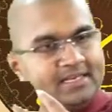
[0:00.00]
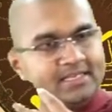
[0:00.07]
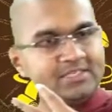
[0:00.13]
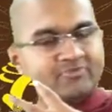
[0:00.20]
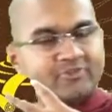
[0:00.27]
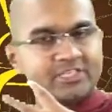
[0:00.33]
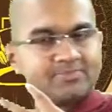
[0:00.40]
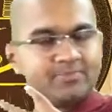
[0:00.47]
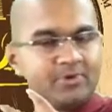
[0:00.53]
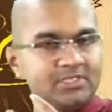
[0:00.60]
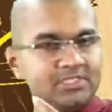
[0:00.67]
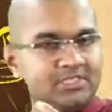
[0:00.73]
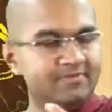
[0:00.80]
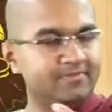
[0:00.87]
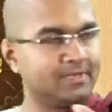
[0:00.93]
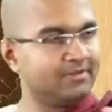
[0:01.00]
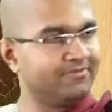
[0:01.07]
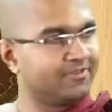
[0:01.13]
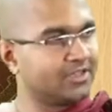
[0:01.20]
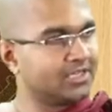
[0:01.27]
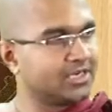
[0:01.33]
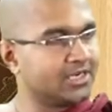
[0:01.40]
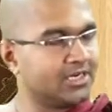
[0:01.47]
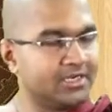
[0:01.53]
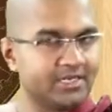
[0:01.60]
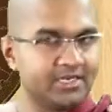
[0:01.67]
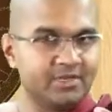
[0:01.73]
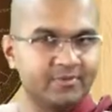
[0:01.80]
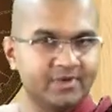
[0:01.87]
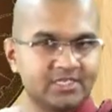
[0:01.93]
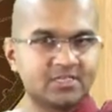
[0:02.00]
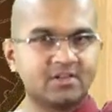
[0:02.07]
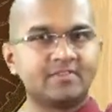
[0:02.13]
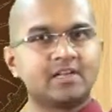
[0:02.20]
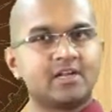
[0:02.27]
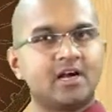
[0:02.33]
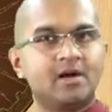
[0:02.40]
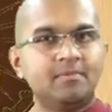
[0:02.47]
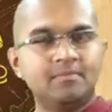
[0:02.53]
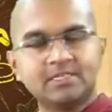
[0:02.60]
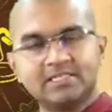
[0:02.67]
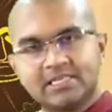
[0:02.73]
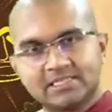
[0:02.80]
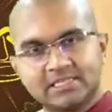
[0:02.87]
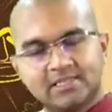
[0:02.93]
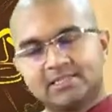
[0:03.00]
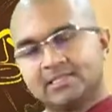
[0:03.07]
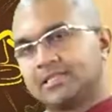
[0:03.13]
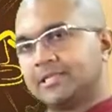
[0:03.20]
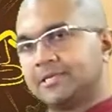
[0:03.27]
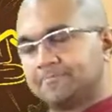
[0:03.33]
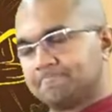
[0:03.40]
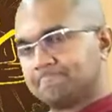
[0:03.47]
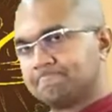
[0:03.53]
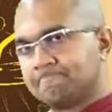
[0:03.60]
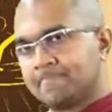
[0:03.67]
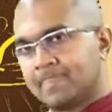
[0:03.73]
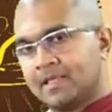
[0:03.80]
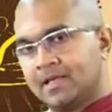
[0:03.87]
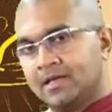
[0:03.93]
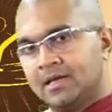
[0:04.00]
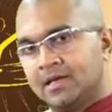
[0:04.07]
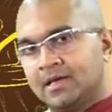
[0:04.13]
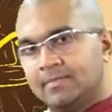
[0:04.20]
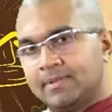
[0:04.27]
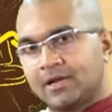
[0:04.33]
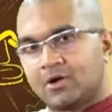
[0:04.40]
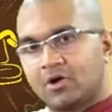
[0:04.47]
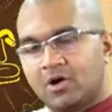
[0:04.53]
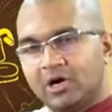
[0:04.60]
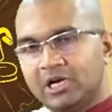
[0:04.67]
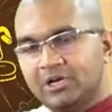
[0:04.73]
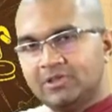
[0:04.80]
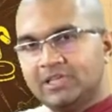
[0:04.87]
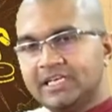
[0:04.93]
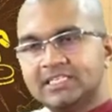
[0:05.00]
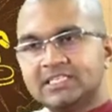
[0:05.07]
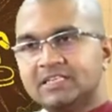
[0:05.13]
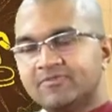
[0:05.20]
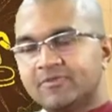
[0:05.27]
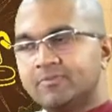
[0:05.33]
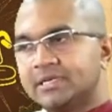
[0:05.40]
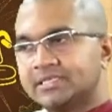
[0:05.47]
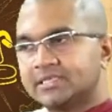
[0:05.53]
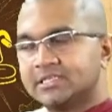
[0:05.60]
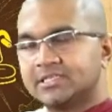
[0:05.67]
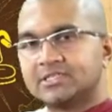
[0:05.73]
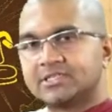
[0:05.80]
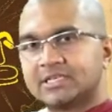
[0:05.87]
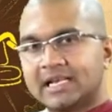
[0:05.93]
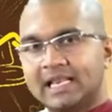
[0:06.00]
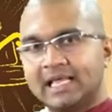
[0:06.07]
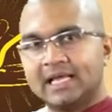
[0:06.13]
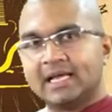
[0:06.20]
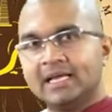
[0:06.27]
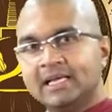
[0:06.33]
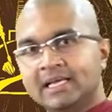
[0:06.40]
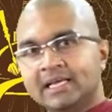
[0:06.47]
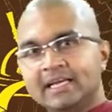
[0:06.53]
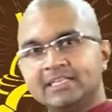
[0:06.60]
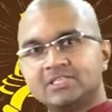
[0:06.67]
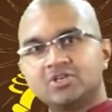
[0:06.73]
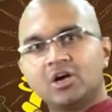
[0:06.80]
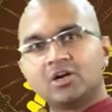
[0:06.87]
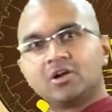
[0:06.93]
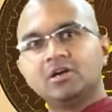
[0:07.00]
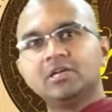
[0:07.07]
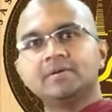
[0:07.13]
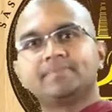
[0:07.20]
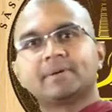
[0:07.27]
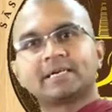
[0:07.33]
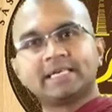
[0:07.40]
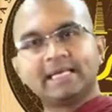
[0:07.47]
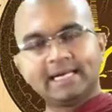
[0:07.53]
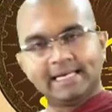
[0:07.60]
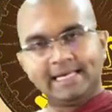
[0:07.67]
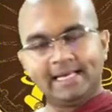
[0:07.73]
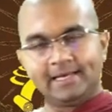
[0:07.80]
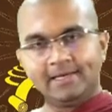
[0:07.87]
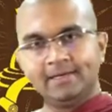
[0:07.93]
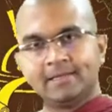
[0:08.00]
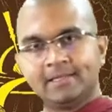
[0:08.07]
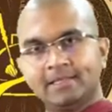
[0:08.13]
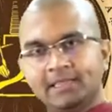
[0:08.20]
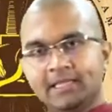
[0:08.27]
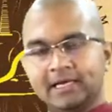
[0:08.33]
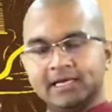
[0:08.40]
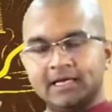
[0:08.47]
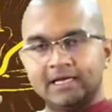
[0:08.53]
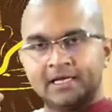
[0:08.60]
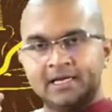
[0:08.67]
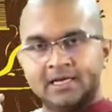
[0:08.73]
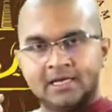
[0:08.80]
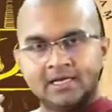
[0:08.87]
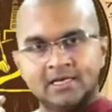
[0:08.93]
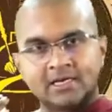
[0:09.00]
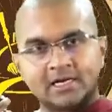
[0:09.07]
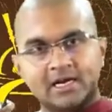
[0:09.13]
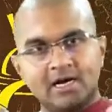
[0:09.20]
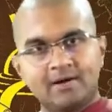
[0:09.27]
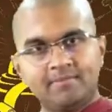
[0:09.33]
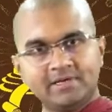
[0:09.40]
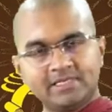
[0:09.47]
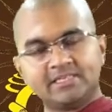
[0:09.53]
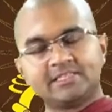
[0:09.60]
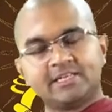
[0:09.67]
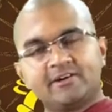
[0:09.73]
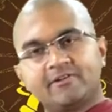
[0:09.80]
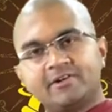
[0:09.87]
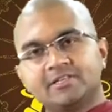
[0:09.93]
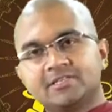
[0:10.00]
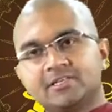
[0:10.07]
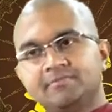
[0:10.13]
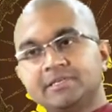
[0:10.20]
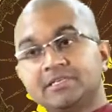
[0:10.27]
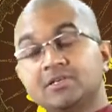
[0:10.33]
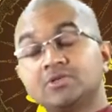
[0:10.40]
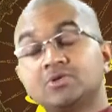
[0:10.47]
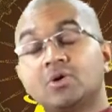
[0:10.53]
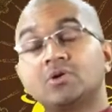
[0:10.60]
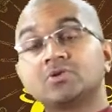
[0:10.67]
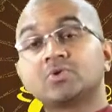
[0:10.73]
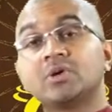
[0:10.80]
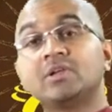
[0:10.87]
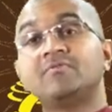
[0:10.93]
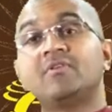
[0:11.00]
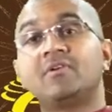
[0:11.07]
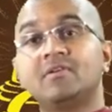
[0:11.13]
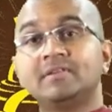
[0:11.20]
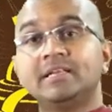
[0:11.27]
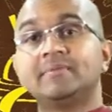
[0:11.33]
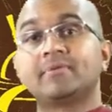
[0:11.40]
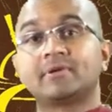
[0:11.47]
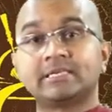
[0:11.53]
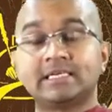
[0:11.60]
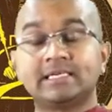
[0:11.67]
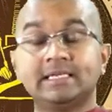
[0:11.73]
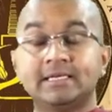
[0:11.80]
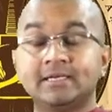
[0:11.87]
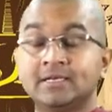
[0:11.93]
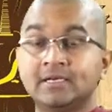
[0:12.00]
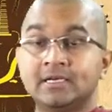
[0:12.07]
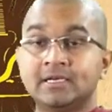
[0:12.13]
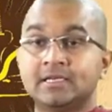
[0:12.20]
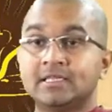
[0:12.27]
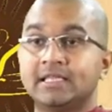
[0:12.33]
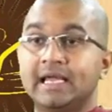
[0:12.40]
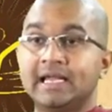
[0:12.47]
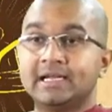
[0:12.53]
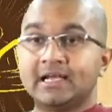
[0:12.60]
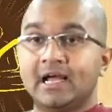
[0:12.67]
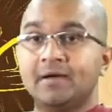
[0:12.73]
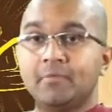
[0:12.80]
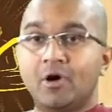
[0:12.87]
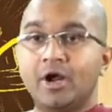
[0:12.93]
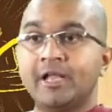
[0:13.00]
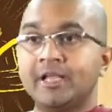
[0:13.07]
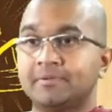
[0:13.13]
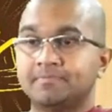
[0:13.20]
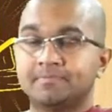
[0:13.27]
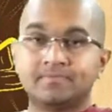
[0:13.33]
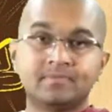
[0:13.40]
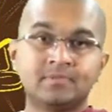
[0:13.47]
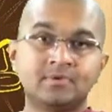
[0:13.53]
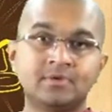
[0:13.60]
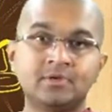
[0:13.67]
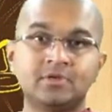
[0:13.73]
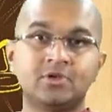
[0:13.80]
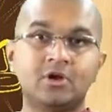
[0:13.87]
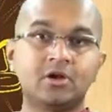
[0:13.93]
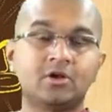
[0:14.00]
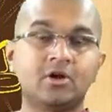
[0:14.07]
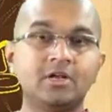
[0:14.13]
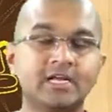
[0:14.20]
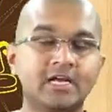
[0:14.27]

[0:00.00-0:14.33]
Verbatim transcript: is responsible for the continuation of the Kammaja Santati. But according to this information, it's clear it's not only protecting the Kammaja generation, which is also involved in protecting the entire body. Not only